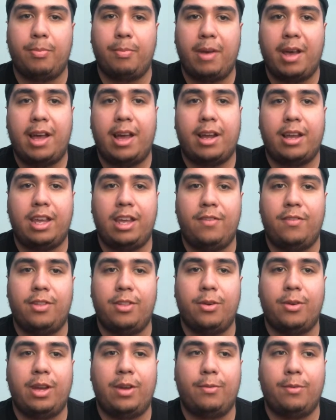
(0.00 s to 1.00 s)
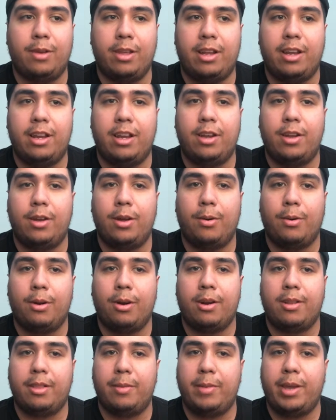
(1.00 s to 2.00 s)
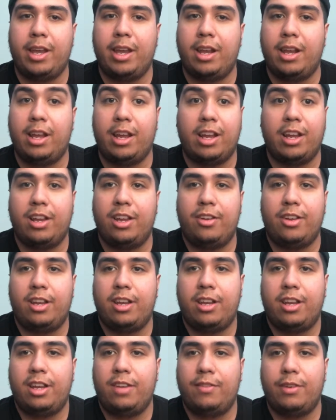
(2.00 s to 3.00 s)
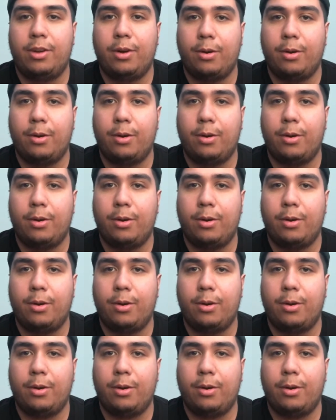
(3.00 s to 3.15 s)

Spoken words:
Beck, even though he really didn't know her at the beginning. He didn't even